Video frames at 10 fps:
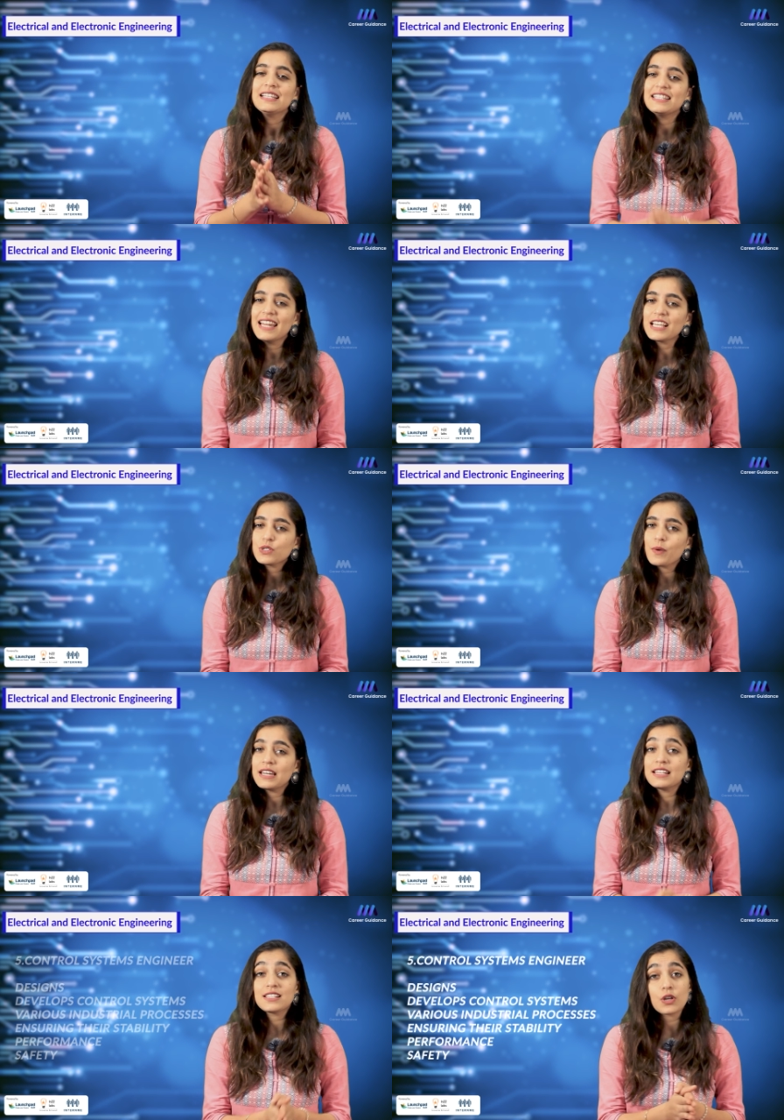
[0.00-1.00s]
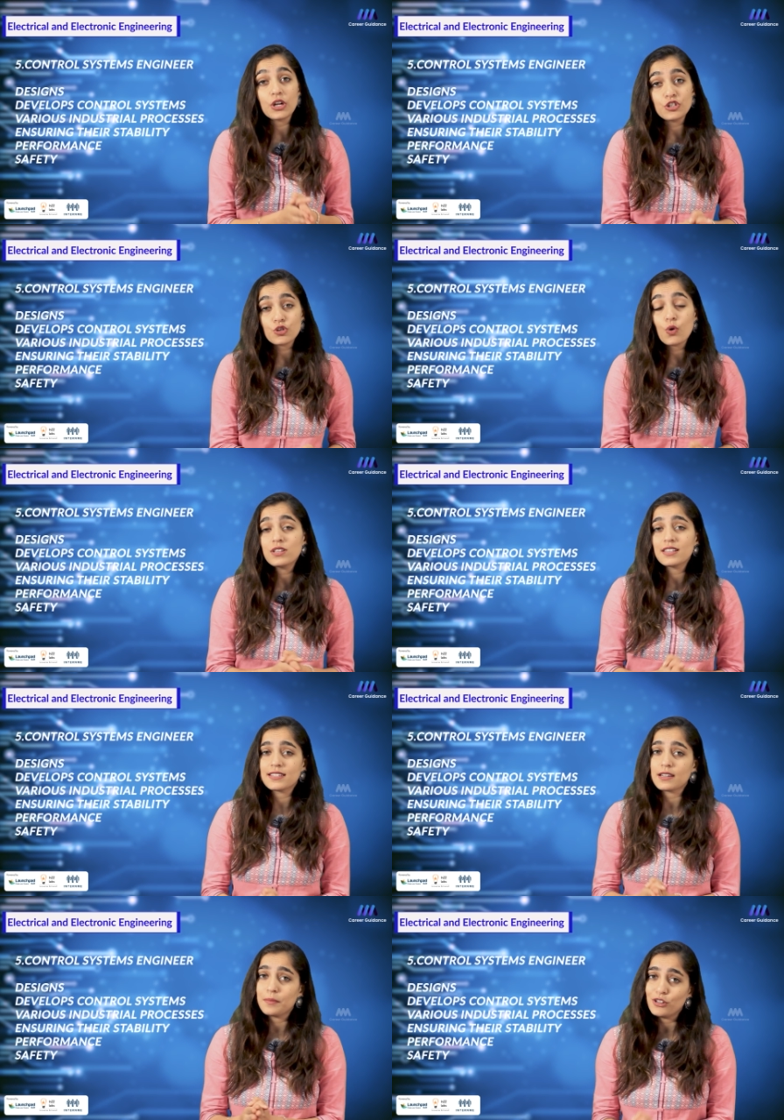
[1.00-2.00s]
The next one is control
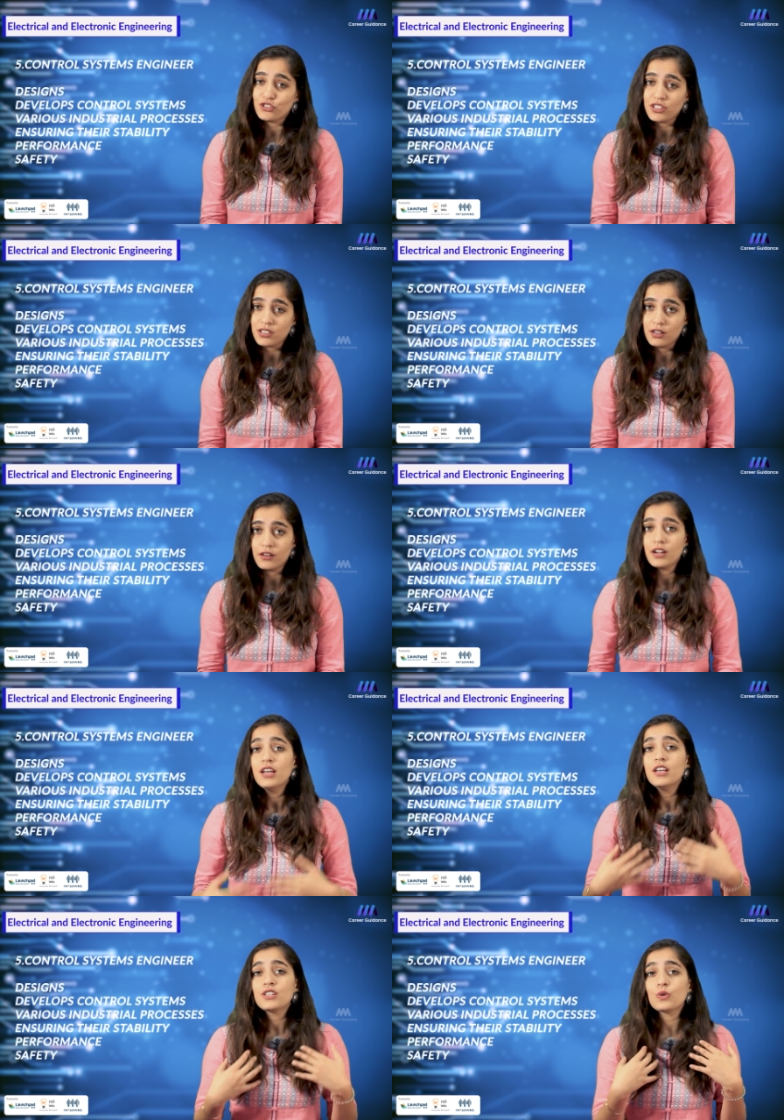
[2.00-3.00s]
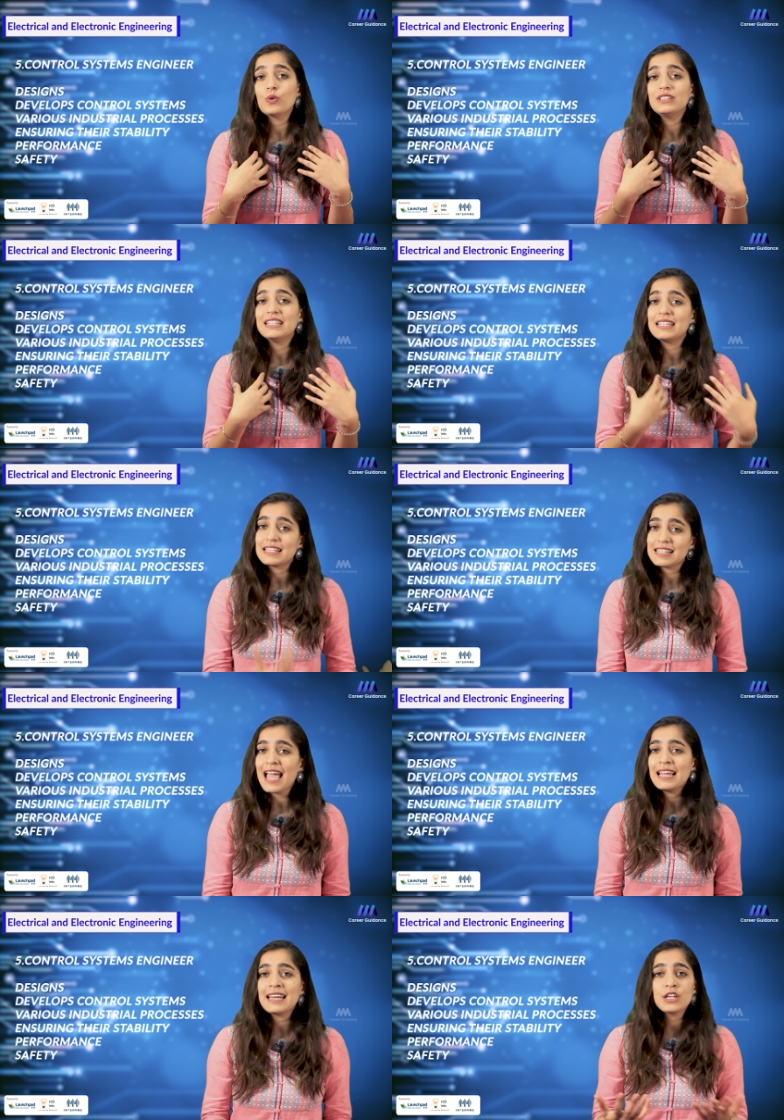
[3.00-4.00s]
system engineer. So they
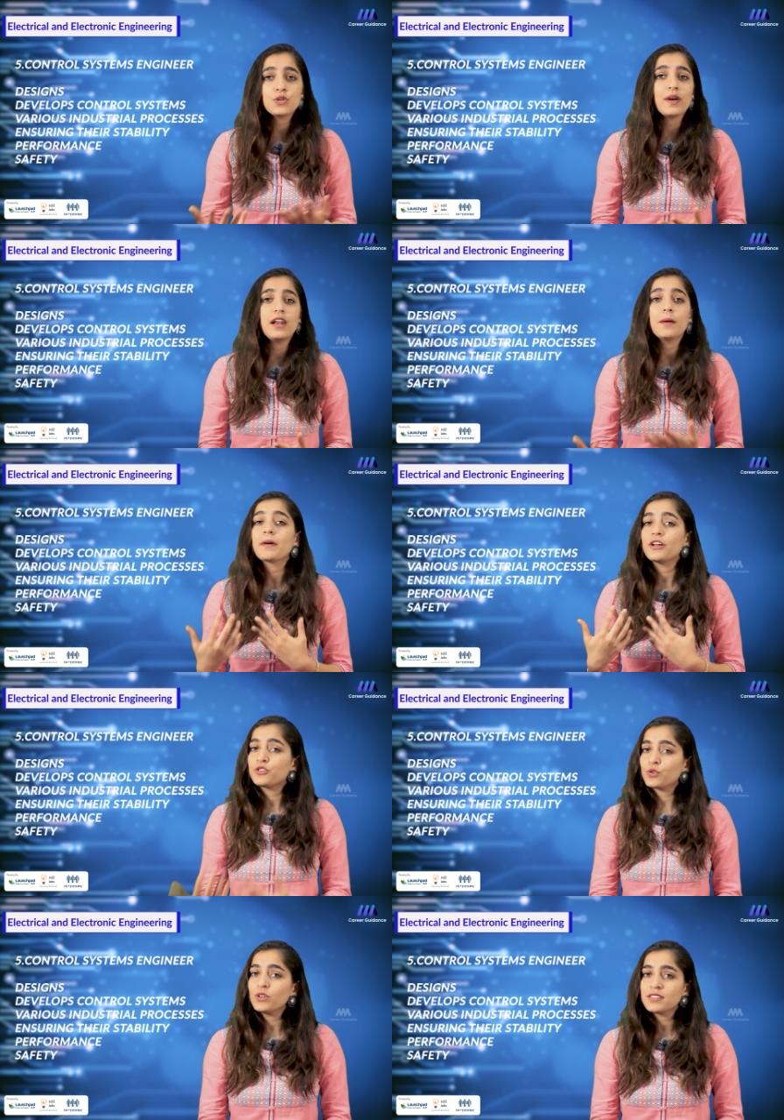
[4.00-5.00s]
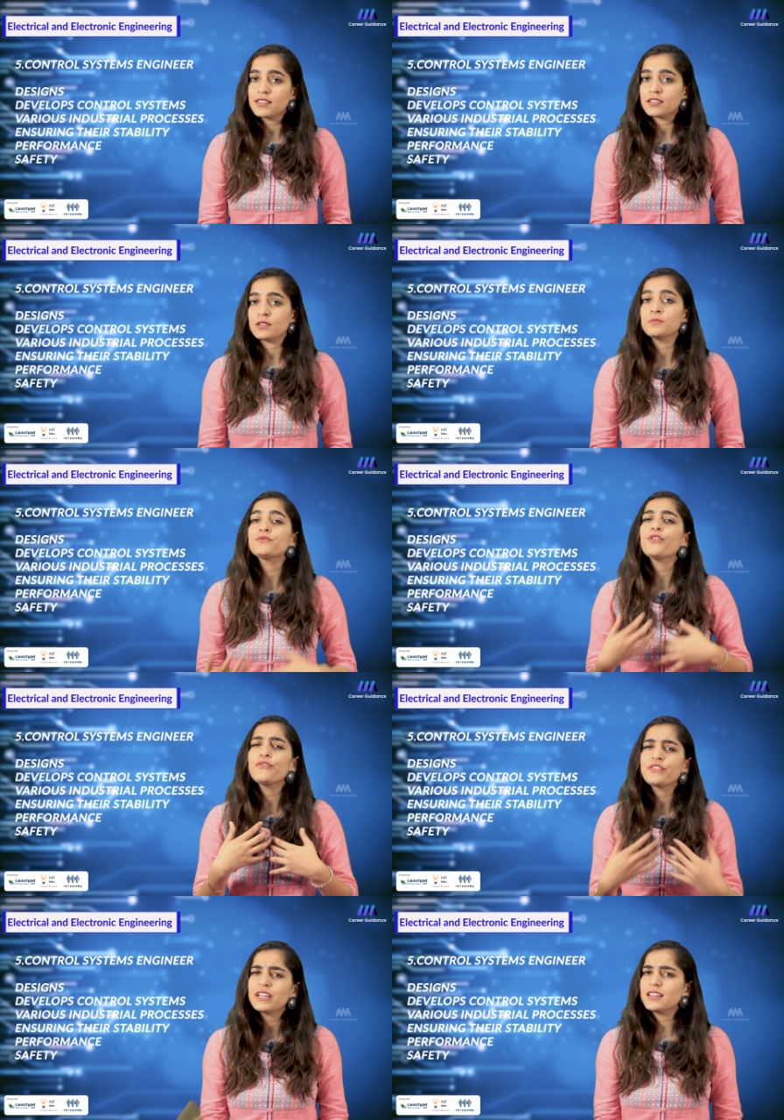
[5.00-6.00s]
design and develop control systems
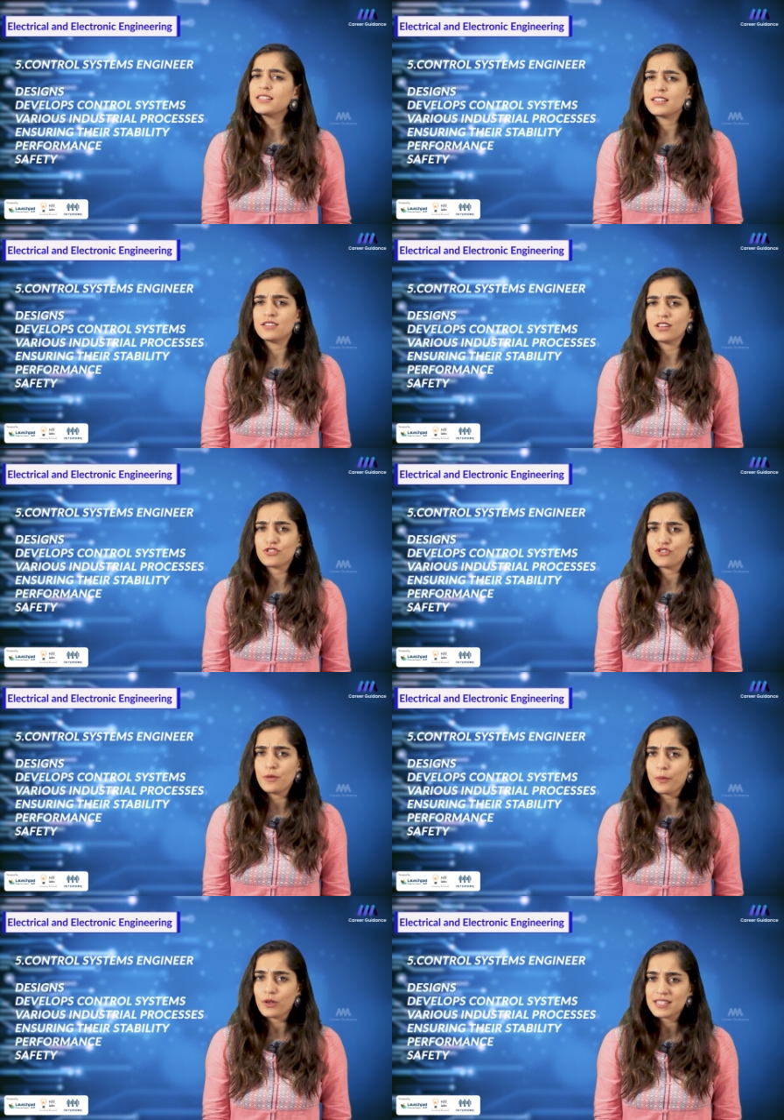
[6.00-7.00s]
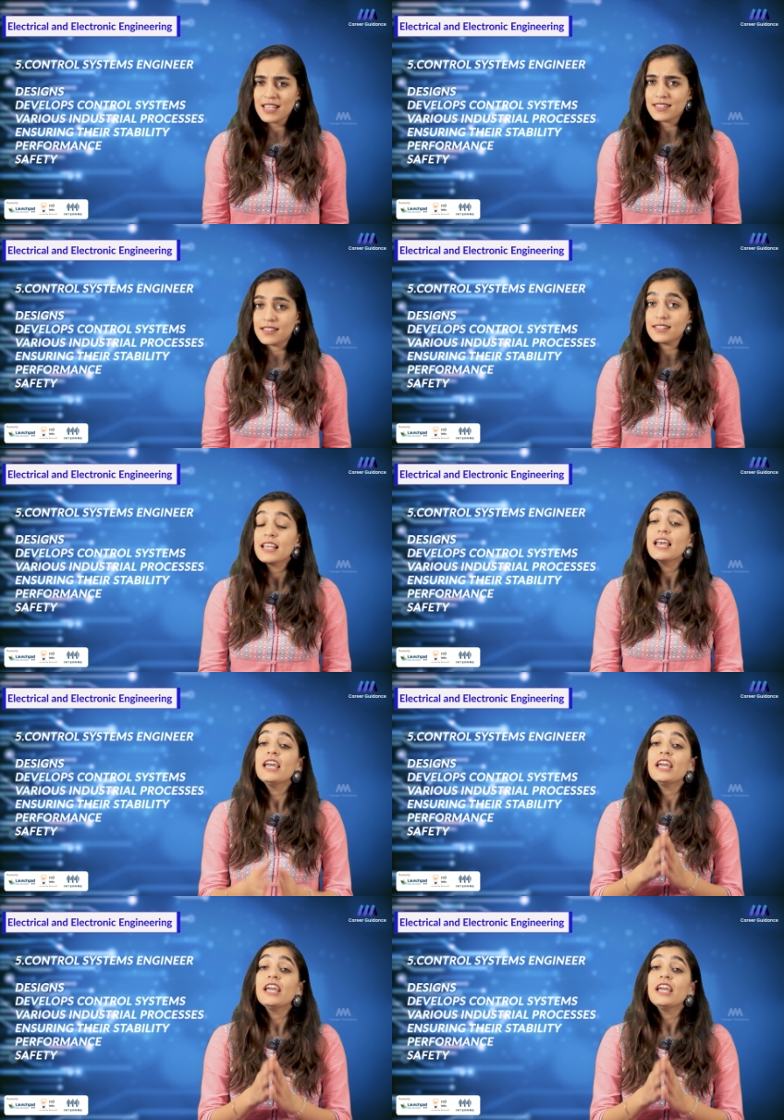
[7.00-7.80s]
for various industrial processes,